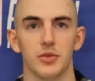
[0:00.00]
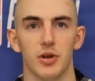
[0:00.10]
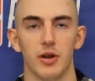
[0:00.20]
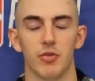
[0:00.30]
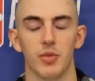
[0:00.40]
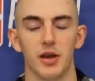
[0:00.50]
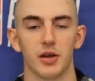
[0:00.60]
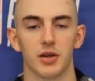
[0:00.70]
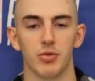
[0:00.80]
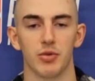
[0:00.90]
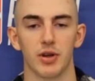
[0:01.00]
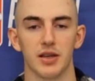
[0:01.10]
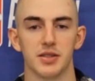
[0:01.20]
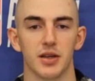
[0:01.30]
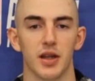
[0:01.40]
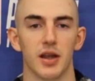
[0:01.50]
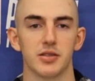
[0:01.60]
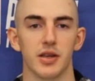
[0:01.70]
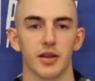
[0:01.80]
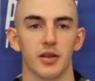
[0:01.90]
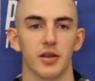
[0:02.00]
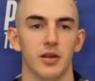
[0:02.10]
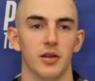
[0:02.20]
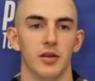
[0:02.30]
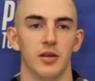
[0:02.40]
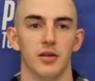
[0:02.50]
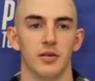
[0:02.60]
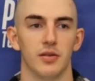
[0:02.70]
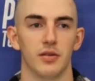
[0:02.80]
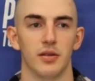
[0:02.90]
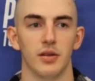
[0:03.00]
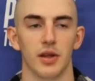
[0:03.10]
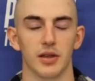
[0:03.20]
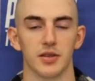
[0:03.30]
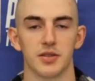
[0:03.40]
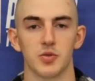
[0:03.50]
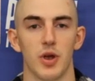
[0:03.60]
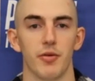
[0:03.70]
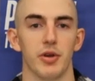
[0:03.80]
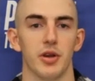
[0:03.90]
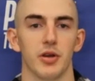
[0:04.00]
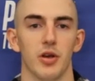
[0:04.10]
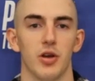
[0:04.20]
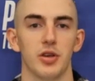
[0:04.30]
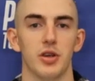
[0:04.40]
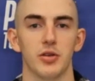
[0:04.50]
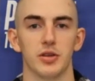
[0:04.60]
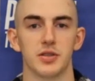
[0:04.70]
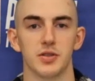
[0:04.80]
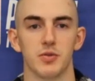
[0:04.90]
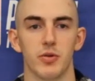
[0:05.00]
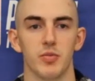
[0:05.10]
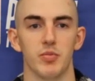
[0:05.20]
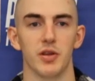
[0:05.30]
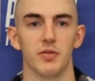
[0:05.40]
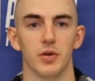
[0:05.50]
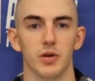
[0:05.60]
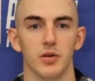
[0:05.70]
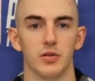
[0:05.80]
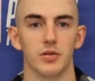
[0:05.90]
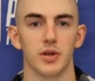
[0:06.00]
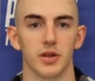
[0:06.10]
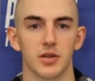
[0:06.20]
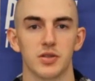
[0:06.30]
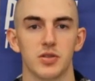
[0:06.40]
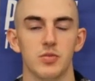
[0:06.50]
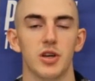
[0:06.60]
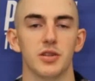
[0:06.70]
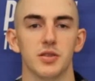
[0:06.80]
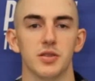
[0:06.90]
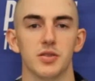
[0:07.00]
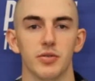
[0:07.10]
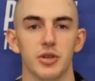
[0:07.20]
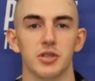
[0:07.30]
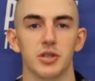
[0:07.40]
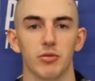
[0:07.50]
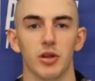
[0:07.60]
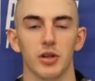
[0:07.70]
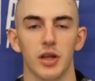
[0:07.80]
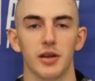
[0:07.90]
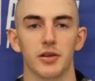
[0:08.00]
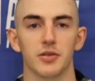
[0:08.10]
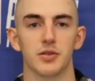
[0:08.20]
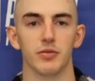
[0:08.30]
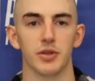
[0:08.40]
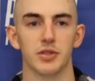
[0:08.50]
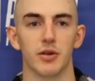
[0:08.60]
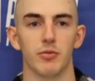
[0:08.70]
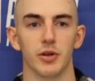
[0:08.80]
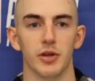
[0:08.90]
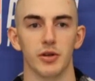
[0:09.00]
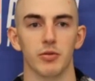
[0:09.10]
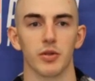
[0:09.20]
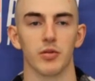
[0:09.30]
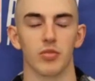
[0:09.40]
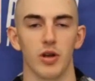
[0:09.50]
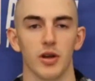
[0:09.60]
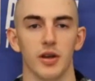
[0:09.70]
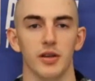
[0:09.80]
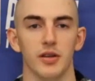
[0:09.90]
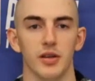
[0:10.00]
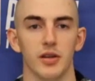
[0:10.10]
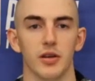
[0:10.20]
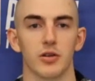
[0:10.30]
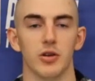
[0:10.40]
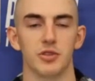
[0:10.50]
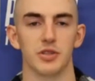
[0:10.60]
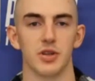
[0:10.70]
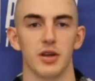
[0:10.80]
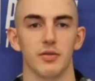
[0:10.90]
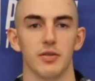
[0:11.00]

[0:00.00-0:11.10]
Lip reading: I reminded a couple guys today, I was like, this is why we're here all year. This is what we play for. Like, this 2 months is the reason that we're on the Lakers, the reason that we're here with LeBron and AD and our coaching staff.